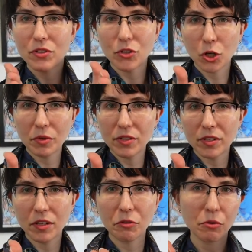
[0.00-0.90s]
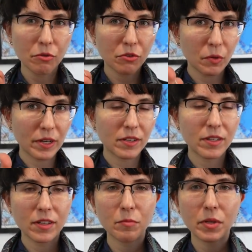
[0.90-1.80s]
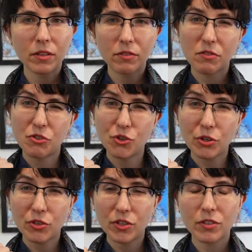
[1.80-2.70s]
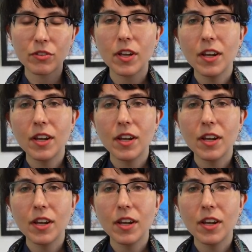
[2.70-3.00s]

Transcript: determined to see it through, so I did because justice.